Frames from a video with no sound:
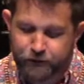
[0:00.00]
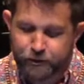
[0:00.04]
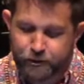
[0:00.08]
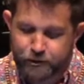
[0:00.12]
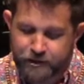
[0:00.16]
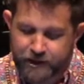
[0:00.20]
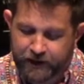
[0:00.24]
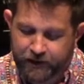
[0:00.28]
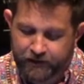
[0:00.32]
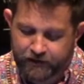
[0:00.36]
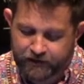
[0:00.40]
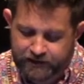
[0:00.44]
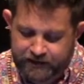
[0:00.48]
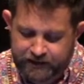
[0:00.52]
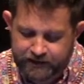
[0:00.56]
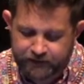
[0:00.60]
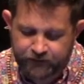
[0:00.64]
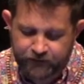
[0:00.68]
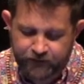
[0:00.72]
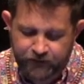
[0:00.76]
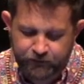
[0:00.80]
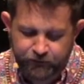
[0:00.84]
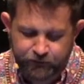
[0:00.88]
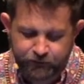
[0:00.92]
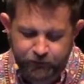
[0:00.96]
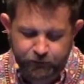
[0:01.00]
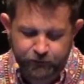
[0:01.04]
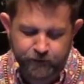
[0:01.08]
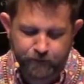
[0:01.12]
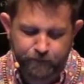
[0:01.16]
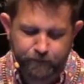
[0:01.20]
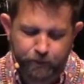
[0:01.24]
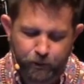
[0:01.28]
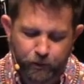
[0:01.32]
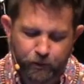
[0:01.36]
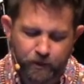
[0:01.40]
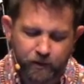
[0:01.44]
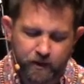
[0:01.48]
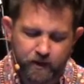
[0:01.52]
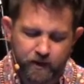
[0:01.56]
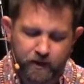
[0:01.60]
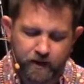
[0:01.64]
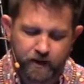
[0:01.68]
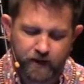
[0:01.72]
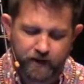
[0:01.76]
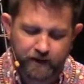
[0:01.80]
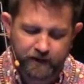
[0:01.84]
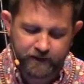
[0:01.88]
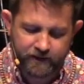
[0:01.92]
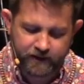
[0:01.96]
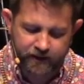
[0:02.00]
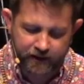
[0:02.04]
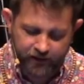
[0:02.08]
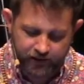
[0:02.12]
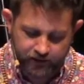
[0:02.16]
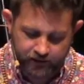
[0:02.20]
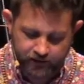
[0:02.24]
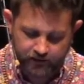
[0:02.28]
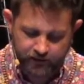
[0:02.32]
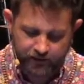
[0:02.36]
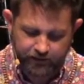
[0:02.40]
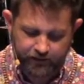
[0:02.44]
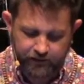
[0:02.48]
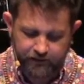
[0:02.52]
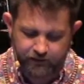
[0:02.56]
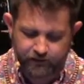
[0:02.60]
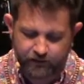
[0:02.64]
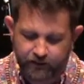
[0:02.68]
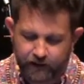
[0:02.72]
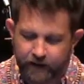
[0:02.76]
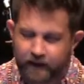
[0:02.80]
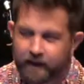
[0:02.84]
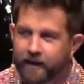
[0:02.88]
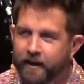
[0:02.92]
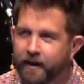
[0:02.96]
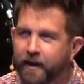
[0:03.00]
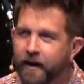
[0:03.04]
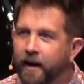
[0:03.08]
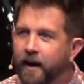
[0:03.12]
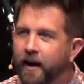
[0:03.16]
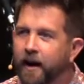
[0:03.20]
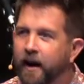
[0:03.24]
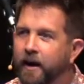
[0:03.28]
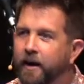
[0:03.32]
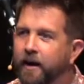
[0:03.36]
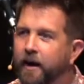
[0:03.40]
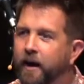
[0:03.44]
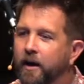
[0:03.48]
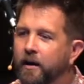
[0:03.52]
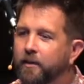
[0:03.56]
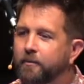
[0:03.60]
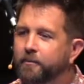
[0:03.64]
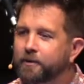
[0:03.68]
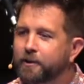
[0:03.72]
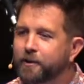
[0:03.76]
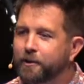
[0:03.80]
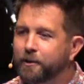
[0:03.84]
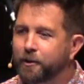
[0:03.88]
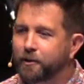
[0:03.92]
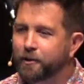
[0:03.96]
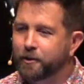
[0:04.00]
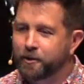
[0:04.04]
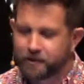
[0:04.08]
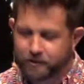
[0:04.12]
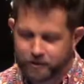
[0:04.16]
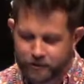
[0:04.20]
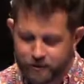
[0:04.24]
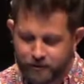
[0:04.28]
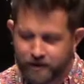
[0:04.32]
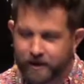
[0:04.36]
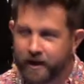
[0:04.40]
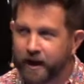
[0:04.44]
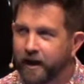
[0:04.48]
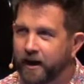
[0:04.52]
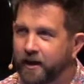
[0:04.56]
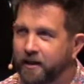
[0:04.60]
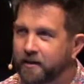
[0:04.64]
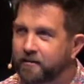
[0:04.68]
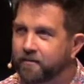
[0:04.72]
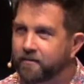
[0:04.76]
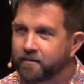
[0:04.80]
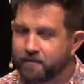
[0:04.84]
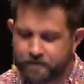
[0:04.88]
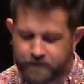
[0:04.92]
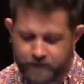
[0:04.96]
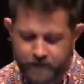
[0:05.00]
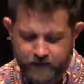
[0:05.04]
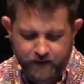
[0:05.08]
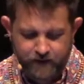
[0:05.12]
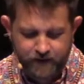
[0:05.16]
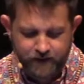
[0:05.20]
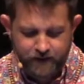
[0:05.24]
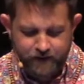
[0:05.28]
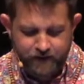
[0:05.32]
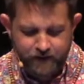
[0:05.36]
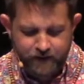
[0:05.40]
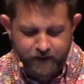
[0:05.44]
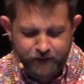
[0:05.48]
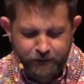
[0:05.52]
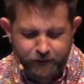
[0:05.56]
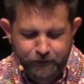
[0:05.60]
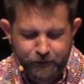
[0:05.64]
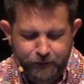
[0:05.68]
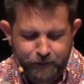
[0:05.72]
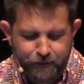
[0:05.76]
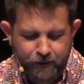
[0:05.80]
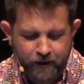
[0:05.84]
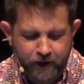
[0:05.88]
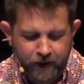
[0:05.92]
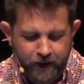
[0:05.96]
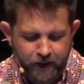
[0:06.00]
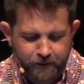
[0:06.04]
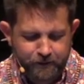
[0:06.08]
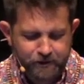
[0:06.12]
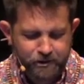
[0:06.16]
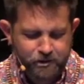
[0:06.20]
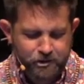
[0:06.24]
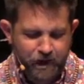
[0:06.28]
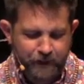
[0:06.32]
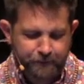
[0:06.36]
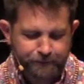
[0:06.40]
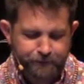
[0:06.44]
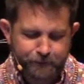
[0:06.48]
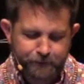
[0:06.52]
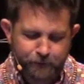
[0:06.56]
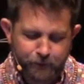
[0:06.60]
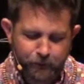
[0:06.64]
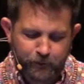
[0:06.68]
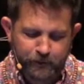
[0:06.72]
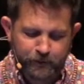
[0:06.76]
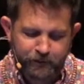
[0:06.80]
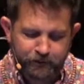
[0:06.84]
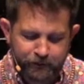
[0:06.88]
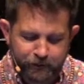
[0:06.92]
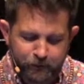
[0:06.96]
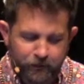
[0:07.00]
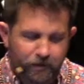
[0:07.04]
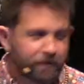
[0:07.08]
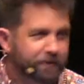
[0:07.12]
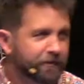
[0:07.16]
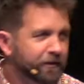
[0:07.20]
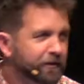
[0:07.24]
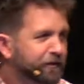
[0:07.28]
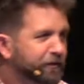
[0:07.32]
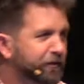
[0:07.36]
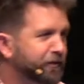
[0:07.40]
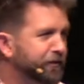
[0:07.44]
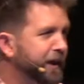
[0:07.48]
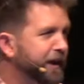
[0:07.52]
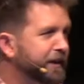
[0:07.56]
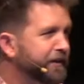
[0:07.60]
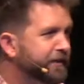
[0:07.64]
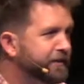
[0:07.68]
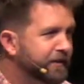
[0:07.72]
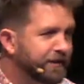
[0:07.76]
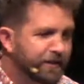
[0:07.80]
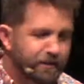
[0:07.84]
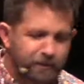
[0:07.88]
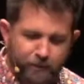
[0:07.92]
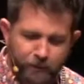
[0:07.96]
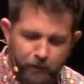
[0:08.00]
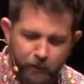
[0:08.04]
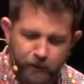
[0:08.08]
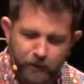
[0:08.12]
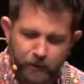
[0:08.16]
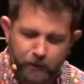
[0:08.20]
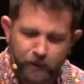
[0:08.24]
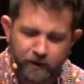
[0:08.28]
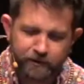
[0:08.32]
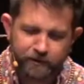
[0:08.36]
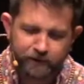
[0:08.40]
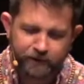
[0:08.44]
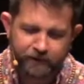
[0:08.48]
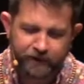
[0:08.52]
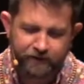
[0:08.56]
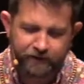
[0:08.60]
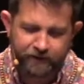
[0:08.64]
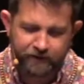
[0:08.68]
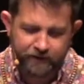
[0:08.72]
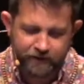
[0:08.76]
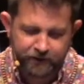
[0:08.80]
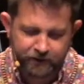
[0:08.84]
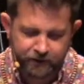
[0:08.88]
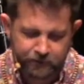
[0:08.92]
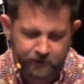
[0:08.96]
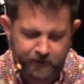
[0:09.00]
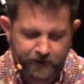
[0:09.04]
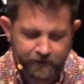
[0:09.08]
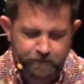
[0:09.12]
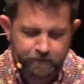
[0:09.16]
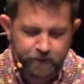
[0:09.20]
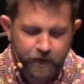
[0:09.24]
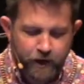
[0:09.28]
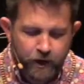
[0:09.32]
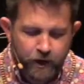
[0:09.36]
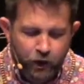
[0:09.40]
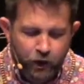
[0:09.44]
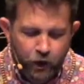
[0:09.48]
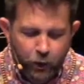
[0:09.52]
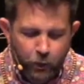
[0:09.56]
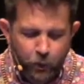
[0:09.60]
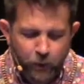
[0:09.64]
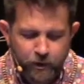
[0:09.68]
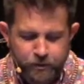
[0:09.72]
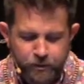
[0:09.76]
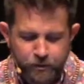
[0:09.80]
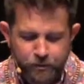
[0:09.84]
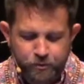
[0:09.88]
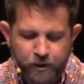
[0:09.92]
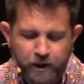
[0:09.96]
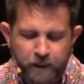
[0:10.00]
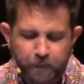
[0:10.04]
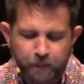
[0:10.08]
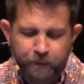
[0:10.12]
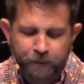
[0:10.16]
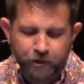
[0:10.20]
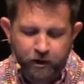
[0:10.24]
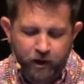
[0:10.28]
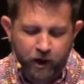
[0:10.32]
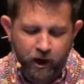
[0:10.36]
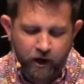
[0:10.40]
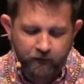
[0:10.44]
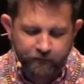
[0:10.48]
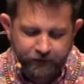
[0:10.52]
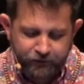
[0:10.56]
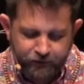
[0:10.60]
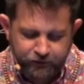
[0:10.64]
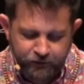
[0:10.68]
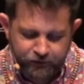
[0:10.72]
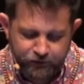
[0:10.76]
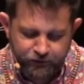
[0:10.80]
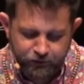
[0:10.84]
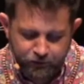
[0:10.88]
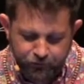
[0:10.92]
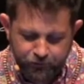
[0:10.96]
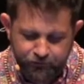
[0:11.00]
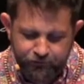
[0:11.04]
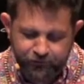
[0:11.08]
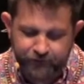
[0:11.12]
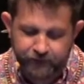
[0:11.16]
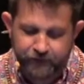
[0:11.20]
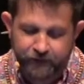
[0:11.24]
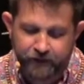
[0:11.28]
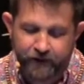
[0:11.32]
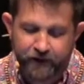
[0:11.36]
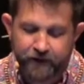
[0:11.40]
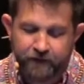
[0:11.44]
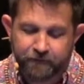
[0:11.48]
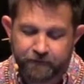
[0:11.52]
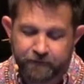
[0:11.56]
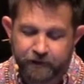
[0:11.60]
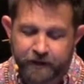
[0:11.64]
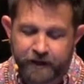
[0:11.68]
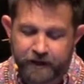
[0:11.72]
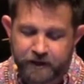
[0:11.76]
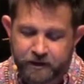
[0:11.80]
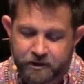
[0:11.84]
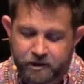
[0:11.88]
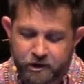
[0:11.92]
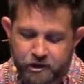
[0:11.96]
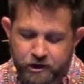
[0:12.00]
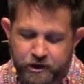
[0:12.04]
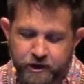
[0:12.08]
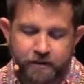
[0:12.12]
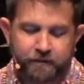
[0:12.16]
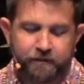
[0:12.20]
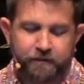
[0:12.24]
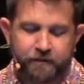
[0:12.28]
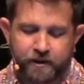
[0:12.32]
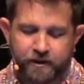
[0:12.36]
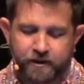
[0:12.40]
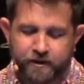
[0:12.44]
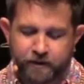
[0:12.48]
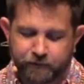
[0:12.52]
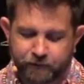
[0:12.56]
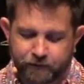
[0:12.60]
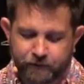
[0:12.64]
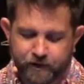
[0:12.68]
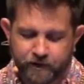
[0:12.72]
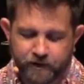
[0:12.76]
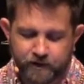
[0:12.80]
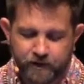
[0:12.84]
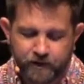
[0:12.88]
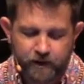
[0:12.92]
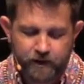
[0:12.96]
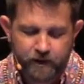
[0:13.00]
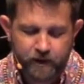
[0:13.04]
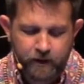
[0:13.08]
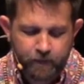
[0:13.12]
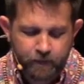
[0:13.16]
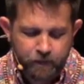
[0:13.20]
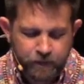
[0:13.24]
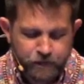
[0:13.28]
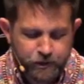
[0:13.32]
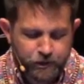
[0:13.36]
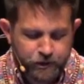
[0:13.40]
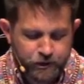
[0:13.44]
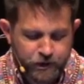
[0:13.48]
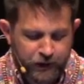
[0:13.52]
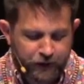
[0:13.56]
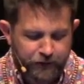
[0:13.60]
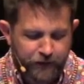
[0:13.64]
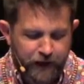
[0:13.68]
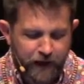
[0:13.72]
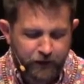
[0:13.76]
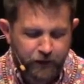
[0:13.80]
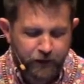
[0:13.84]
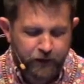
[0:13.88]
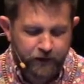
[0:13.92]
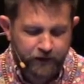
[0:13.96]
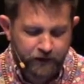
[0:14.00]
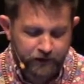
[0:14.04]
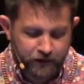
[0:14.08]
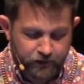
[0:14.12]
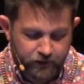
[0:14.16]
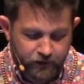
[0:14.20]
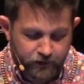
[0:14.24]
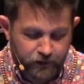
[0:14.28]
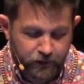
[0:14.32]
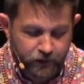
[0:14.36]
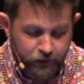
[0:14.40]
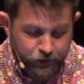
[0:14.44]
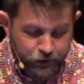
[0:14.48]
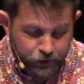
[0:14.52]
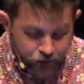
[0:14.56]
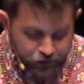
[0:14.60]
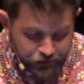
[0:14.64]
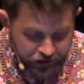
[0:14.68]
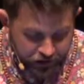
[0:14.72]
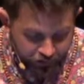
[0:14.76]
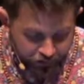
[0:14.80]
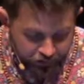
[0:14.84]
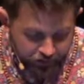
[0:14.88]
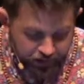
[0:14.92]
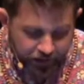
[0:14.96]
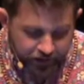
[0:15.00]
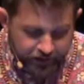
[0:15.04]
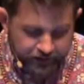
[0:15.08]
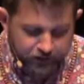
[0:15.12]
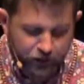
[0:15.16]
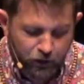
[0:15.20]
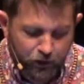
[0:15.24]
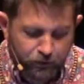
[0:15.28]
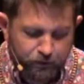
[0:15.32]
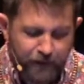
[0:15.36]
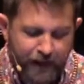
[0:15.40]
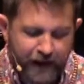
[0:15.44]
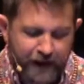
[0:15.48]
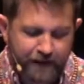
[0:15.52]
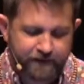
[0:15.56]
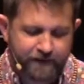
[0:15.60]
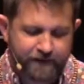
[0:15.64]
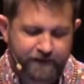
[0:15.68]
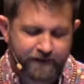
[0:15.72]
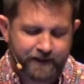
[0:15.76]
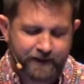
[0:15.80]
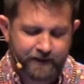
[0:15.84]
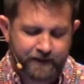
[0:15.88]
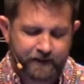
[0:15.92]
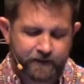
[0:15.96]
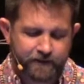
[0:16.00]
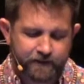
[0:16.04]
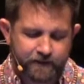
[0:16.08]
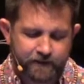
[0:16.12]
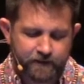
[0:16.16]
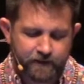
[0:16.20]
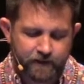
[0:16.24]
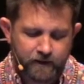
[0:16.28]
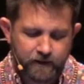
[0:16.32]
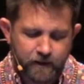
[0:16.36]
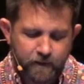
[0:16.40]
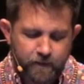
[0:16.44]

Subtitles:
You shall leave them for the poor and the alien. I am the Lord your God. Deuteronomy chapter 24, verses 19 to 21 says it this way. When you reap your harvest in your field and forget a sheaf in the field, you shall not go back to get it.